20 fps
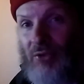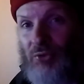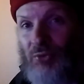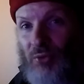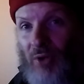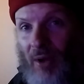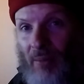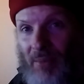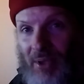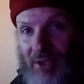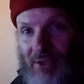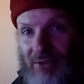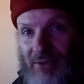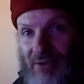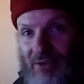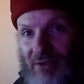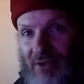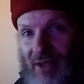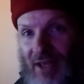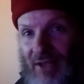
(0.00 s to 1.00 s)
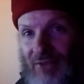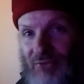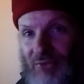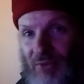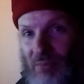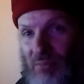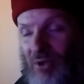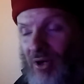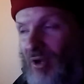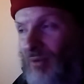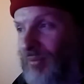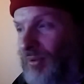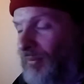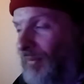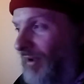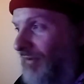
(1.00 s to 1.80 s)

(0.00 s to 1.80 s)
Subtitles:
drumming as the problem.